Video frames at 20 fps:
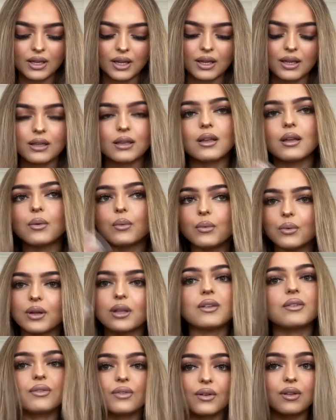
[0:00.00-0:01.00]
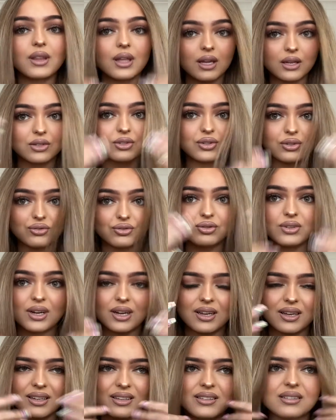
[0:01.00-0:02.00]
and then wait for that to
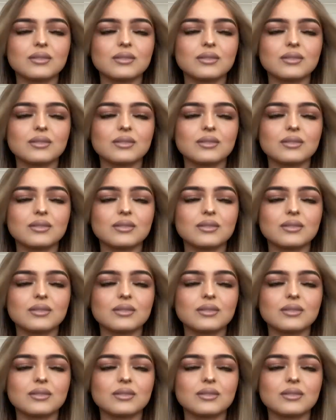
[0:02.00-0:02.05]
dry.